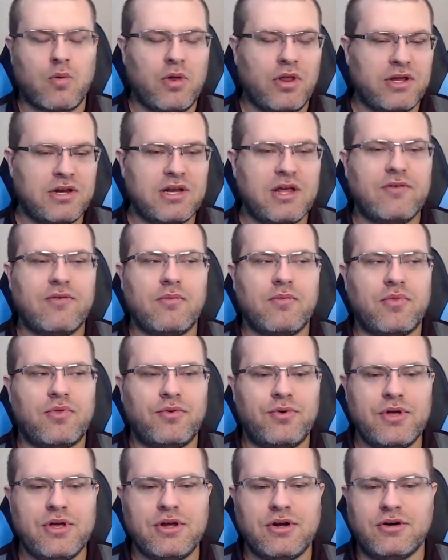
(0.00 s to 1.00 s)
willing to give him
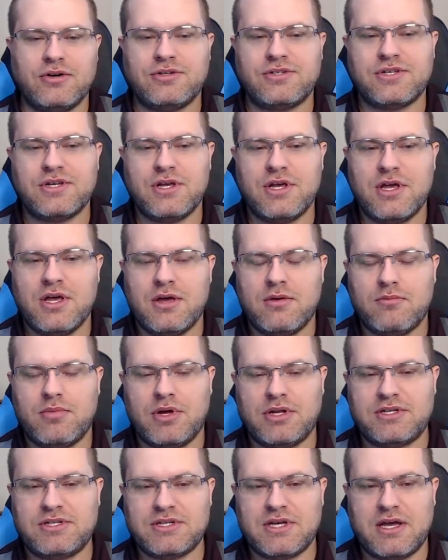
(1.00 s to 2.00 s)
3 years.
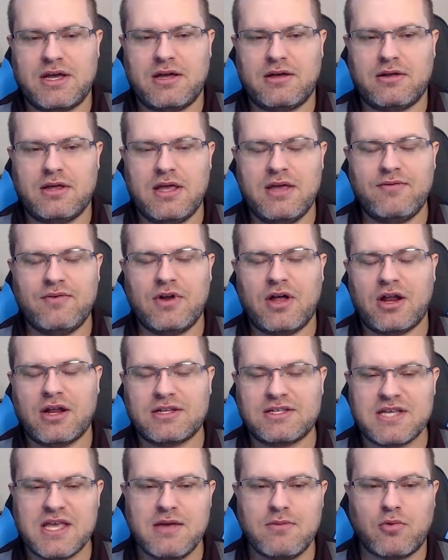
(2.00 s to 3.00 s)
But even on
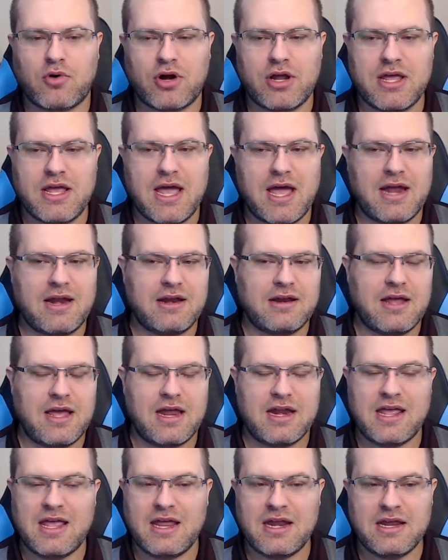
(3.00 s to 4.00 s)
a team where he hadn't
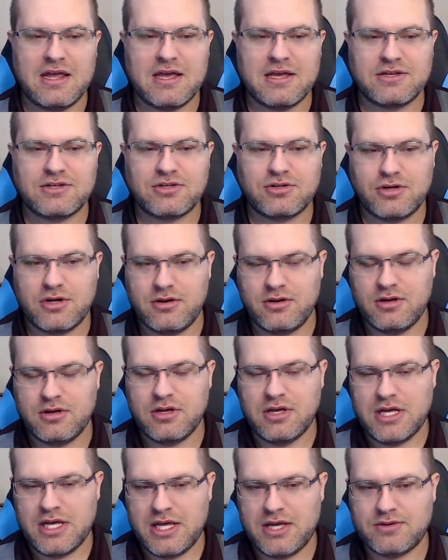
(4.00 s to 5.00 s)
had any history,
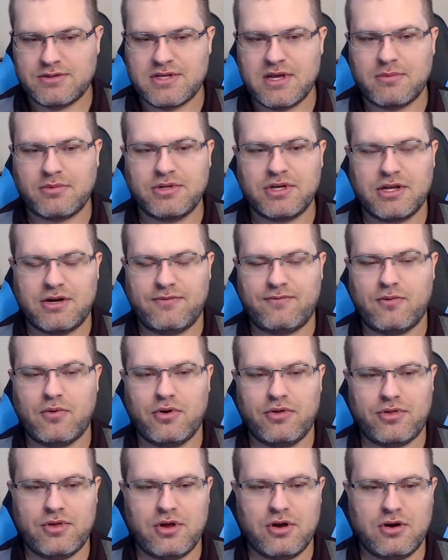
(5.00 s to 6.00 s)
he was able to get a
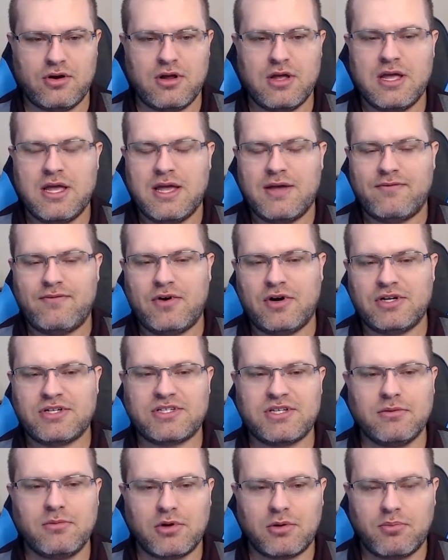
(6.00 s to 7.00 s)
4th year. Very
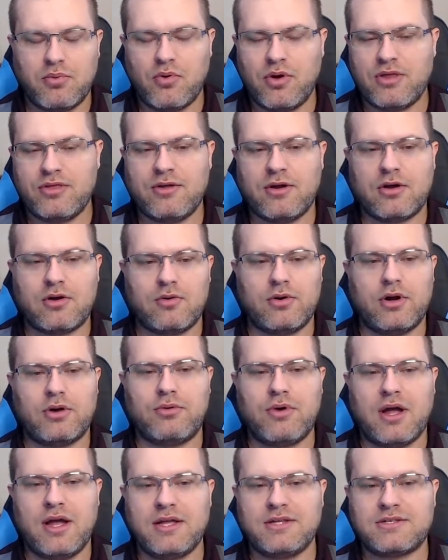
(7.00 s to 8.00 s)
similar point in their career,
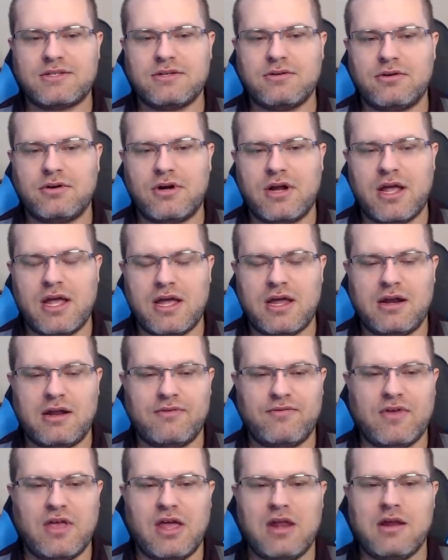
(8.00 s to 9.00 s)
Ryan Suter and
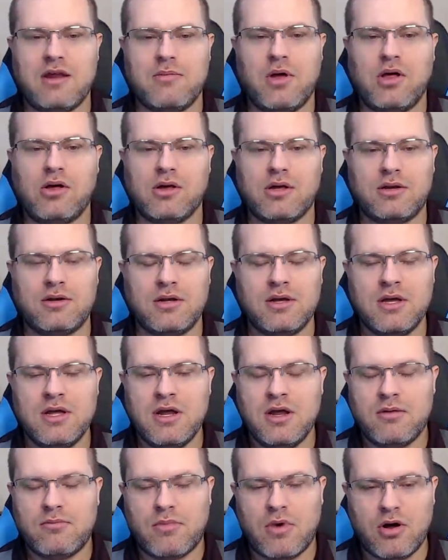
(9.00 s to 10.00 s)
Evgeny Malkin.
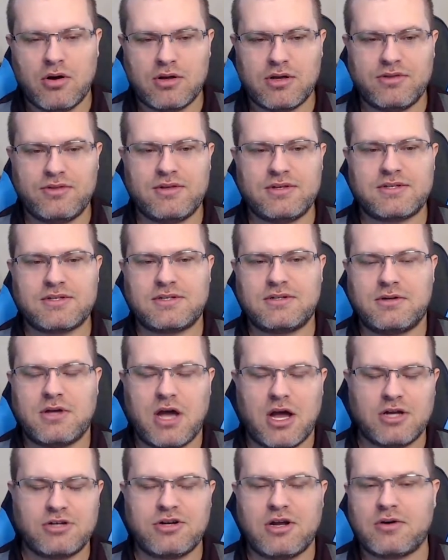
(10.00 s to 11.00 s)
Malkin, this
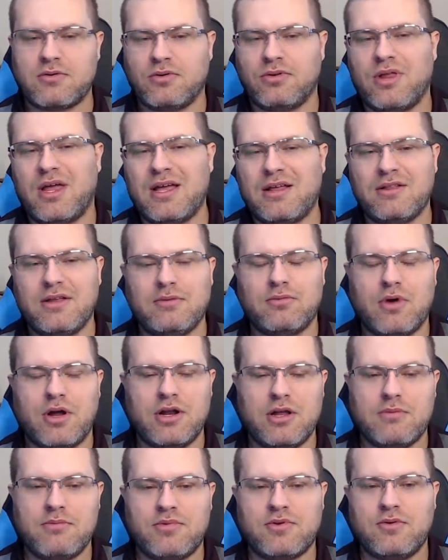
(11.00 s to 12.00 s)
contract will likely
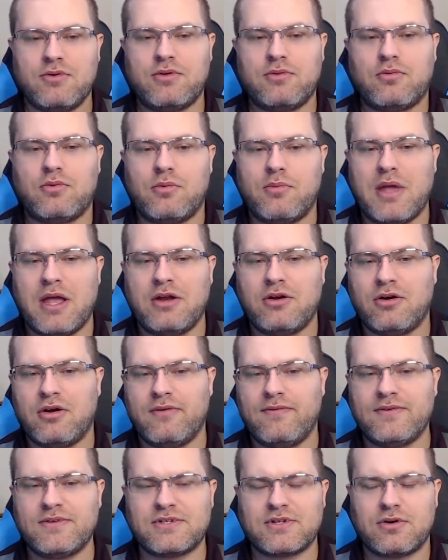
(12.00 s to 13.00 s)
run him through the remainder
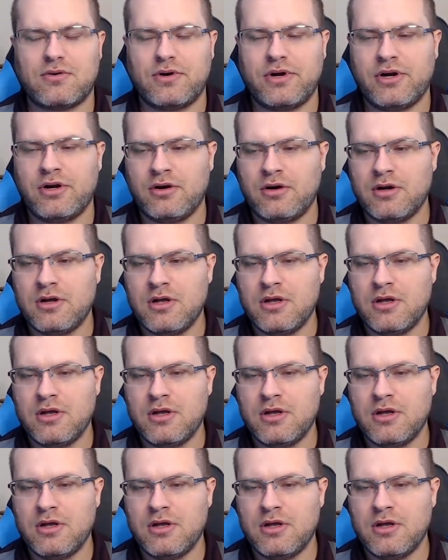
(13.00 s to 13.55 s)
of his career